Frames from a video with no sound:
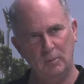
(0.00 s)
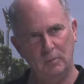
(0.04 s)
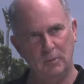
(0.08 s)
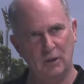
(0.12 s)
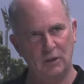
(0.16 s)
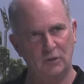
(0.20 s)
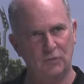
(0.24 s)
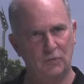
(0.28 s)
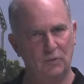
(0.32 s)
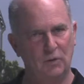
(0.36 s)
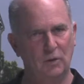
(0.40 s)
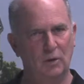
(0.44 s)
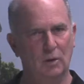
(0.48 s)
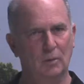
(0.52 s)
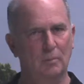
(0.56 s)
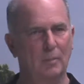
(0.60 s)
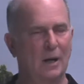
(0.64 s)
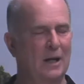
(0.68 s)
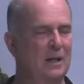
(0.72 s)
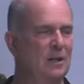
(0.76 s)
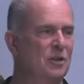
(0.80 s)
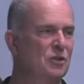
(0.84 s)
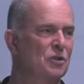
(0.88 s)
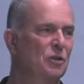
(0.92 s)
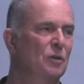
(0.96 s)
best for you to
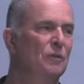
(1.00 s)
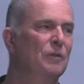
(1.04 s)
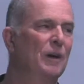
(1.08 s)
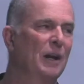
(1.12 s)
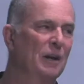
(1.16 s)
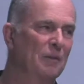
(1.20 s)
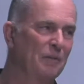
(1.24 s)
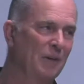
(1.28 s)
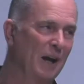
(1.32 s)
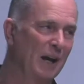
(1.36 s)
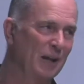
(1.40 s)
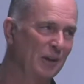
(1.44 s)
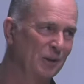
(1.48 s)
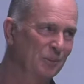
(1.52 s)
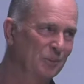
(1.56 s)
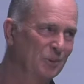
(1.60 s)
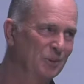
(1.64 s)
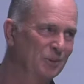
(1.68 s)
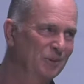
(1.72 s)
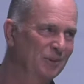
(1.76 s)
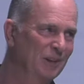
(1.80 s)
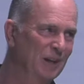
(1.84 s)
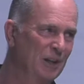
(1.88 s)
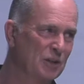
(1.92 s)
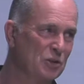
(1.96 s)
make yourself
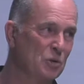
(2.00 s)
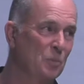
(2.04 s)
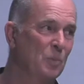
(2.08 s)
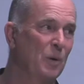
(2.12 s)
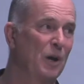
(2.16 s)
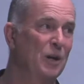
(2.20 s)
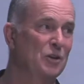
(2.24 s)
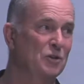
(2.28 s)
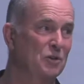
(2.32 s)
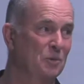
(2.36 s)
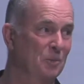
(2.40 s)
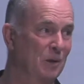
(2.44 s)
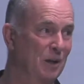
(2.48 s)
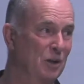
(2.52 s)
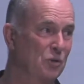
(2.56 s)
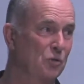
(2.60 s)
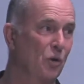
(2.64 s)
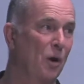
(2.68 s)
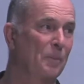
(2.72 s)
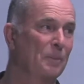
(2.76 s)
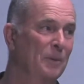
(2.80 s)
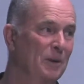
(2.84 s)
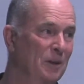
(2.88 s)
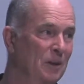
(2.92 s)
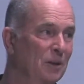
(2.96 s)
unavailable as opposed to me
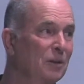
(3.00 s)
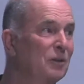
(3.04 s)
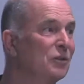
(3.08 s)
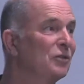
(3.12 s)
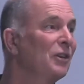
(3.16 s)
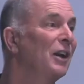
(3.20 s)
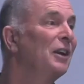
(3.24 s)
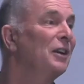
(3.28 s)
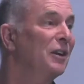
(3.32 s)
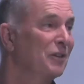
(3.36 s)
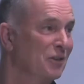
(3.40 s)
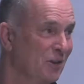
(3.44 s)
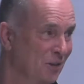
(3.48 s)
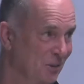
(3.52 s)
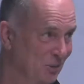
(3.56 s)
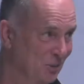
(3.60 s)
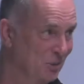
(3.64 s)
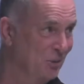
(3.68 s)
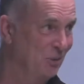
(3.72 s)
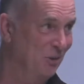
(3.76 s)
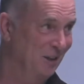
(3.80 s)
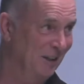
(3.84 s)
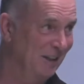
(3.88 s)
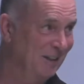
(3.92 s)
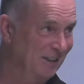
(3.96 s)
dropping you, because that doesn't look
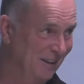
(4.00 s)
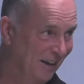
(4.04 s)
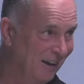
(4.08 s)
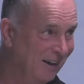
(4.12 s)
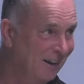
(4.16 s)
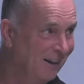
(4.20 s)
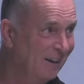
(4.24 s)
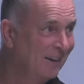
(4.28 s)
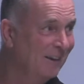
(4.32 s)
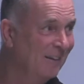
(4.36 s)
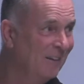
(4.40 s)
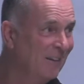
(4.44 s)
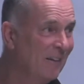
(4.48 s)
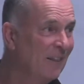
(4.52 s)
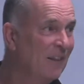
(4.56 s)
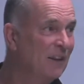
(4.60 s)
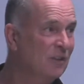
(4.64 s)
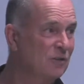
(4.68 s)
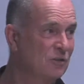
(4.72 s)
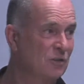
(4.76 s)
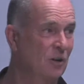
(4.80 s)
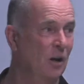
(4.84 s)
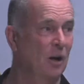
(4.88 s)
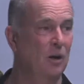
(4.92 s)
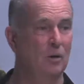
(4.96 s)
good either.
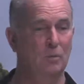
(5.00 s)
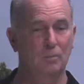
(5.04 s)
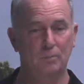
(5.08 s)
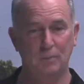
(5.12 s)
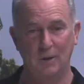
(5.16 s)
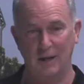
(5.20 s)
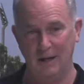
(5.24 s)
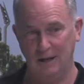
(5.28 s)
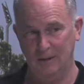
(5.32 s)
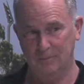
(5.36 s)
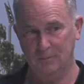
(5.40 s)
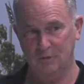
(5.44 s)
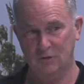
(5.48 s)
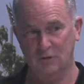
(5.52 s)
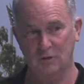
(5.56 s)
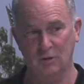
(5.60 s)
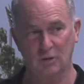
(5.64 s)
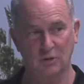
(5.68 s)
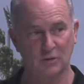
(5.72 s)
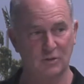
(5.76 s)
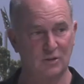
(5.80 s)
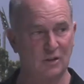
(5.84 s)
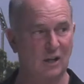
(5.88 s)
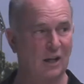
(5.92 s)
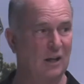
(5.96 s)
So perhaps you
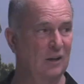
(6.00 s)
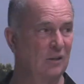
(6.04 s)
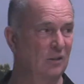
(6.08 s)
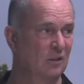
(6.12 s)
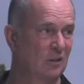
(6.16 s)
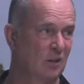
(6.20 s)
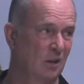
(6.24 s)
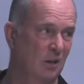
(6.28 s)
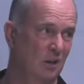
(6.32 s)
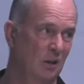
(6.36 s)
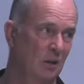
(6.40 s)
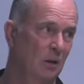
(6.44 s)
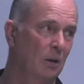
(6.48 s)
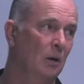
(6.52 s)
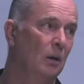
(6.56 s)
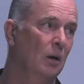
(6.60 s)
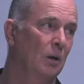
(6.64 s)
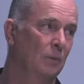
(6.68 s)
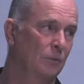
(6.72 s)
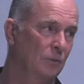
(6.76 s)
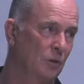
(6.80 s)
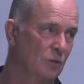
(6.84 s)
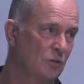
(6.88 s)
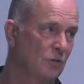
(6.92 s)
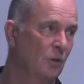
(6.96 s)
could say, look,
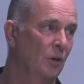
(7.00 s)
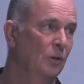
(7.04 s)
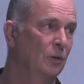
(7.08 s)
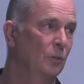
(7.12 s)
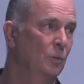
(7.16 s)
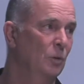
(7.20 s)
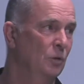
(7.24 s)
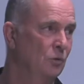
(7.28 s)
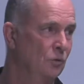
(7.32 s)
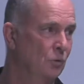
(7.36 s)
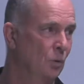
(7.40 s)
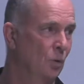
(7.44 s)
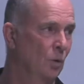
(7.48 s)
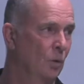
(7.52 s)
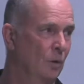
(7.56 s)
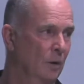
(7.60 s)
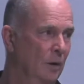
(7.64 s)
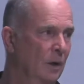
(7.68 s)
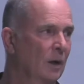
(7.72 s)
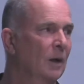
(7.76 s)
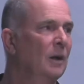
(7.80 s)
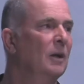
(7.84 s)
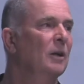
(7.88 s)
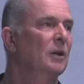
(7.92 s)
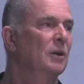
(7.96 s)
I've decided to withdraw
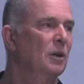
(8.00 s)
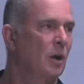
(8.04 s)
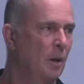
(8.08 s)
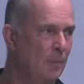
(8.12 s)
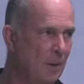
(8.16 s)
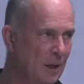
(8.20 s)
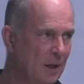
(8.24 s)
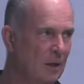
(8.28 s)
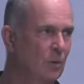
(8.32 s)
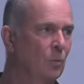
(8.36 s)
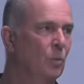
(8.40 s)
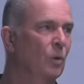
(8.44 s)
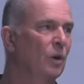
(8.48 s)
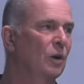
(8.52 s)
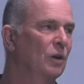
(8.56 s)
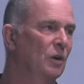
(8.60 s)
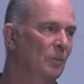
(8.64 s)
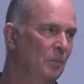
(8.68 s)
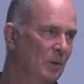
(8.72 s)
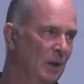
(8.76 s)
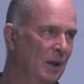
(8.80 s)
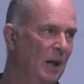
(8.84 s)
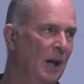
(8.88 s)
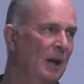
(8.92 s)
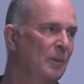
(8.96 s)
and go back and work on
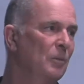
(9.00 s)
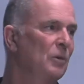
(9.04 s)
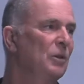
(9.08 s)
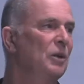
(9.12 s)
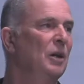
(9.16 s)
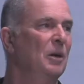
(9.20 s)
the game with the